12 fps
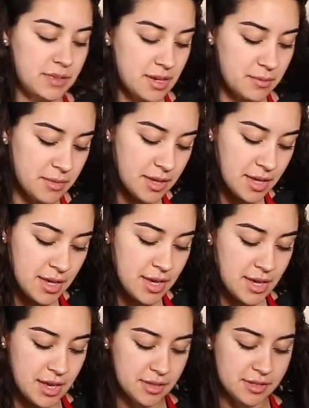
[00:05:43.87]
them
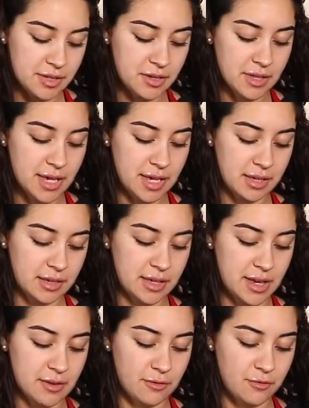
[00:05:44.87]
until they
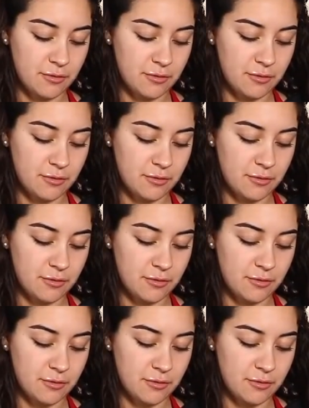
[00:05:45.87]
get